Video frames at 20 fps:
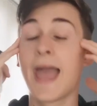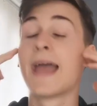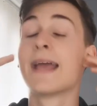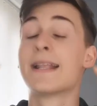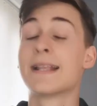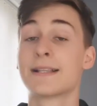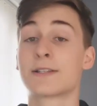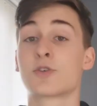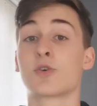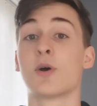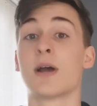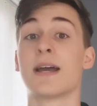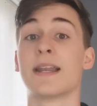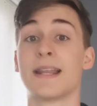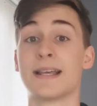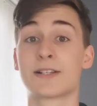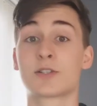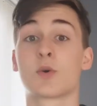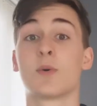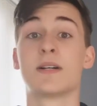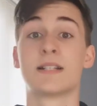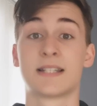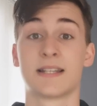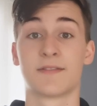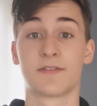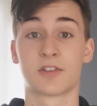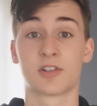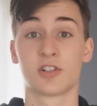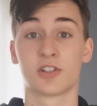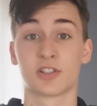it is quite
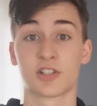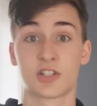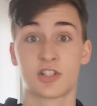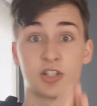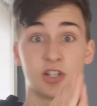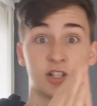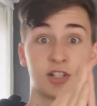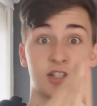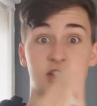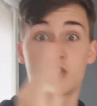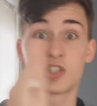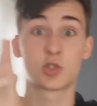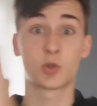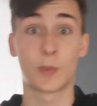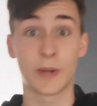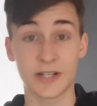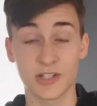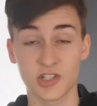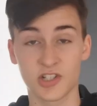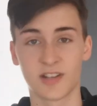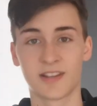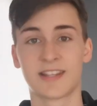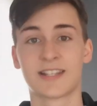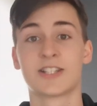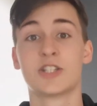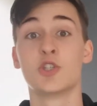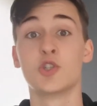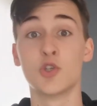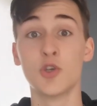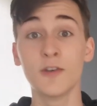difficult to switch to
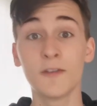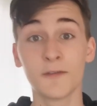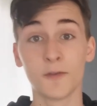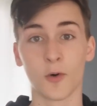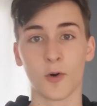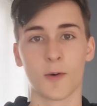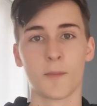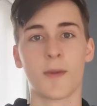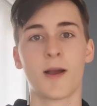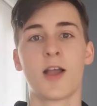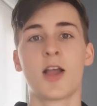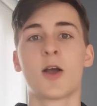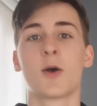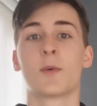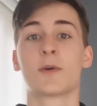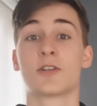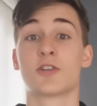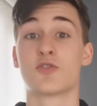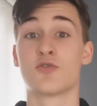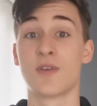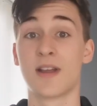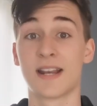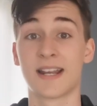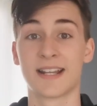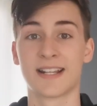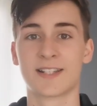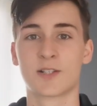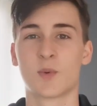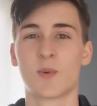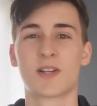this new form, which is
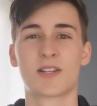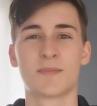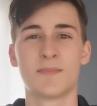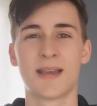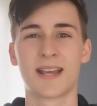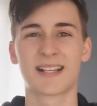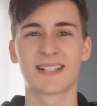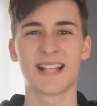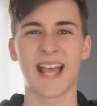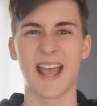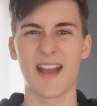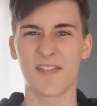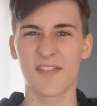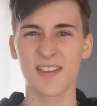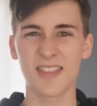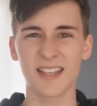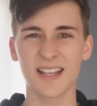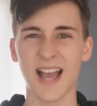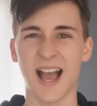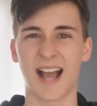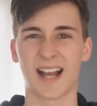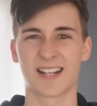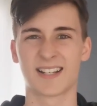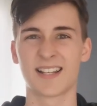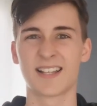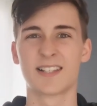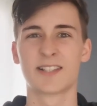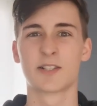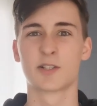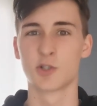radians, which makes everything
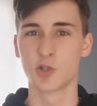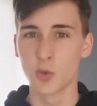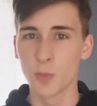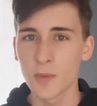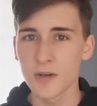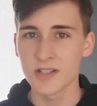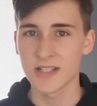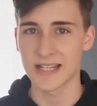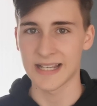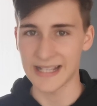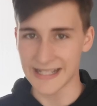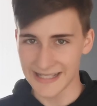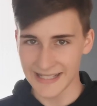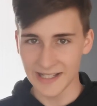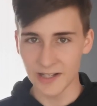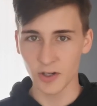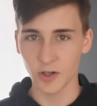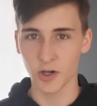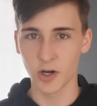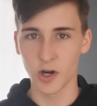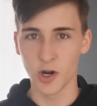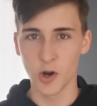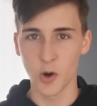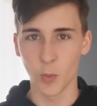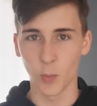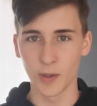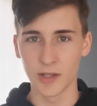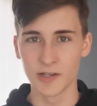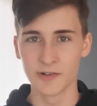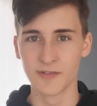actually so much easier
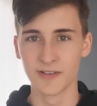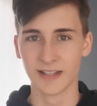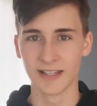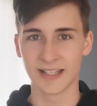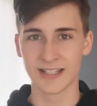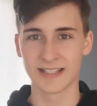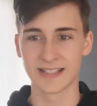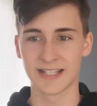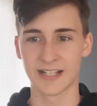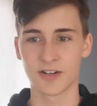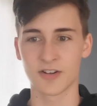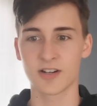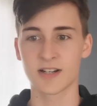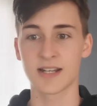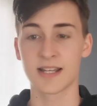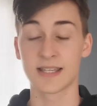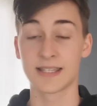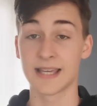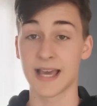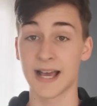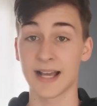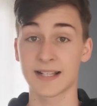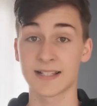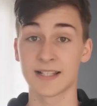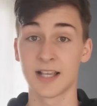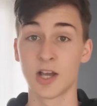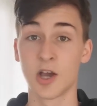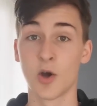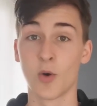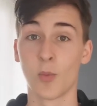when you really consider it.
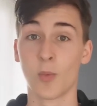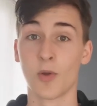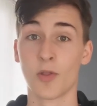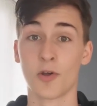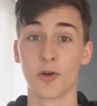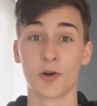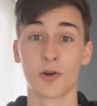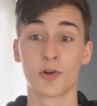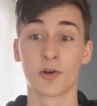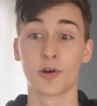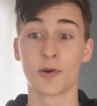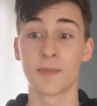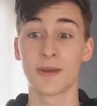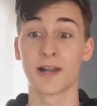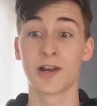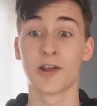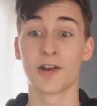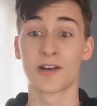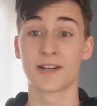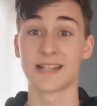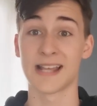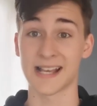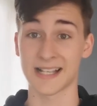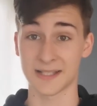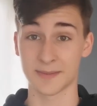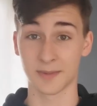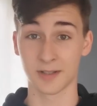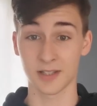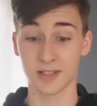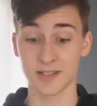Yes, well, there are going to be a lot of
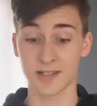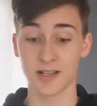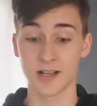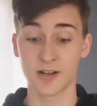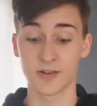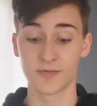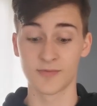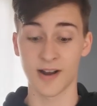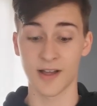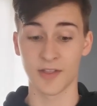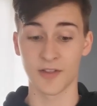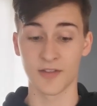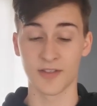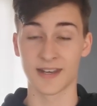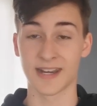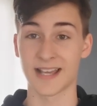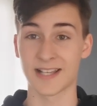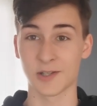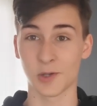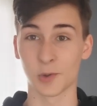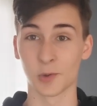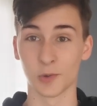decimals rather than nice